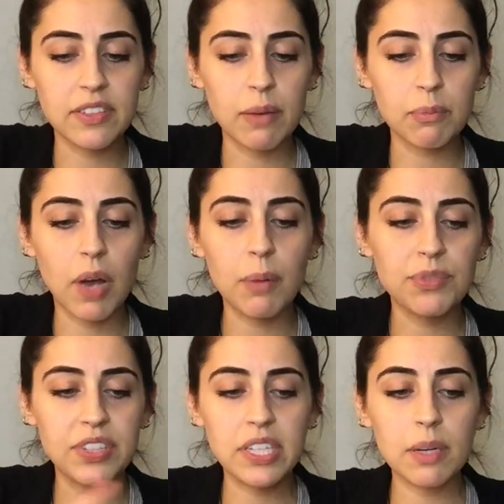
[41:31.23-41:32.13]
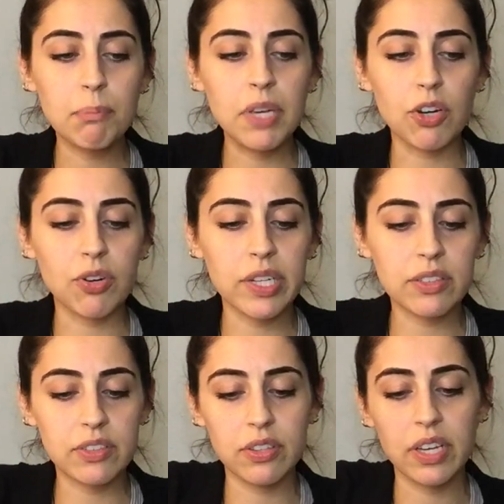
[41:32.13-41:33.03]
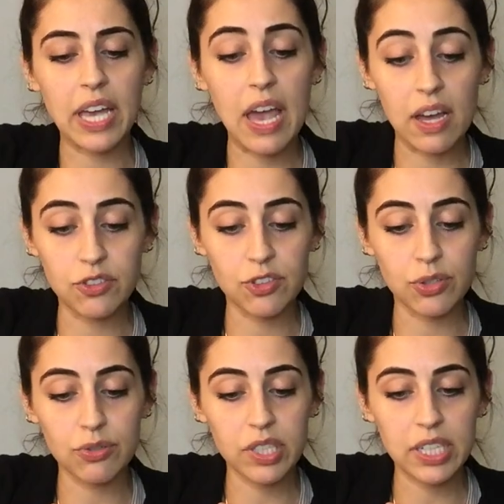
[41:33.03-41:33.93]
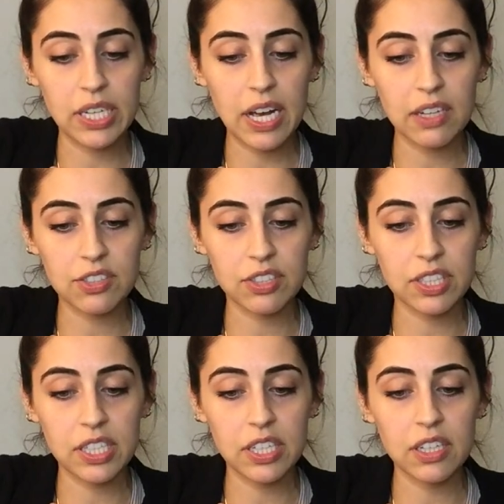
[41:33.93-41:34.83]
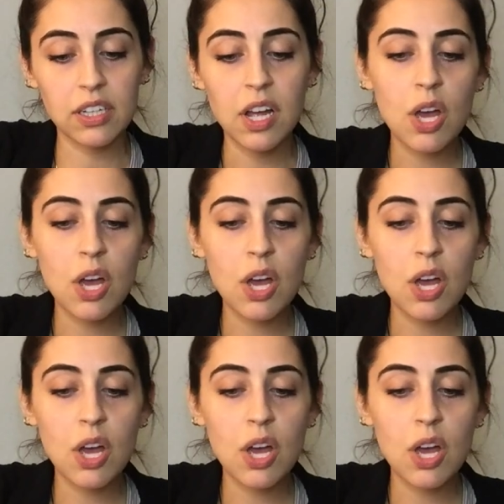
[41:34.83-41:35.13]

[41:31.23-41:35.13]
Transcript: I'm I'm seeing a mirroring to the Cancer reading actually here.